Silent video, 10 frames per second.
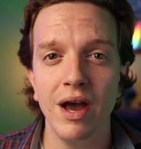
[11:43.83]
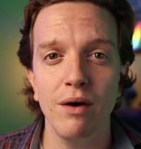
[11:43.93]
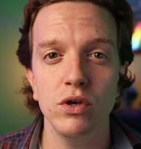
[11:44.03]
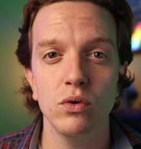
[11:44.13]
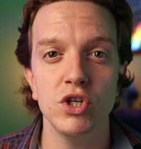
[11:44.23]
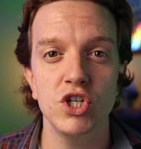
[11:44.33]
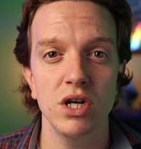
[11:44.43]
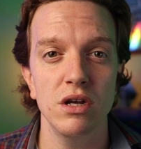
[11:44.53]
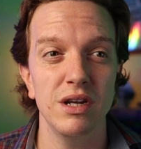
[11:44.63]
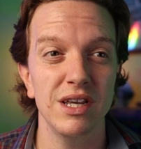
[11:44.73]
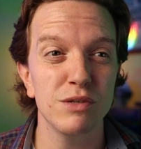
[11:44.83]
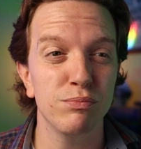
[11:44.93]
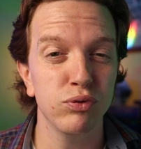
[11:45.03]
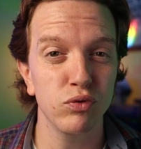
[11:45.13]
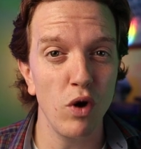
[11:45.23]
out your journey is
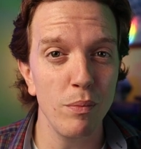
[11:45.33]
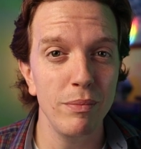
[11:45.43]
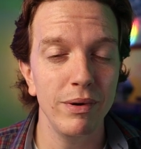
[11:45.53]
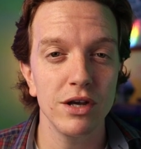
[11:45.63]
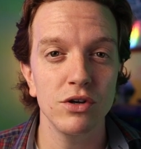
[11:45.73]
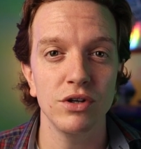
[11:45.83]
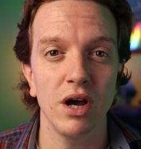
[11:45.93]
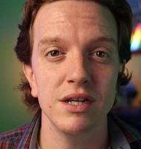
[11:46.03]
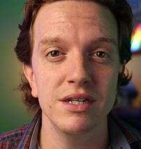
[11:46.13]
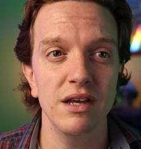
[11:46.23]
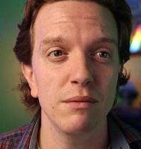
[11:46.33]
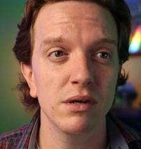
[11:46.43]
probably a good idea,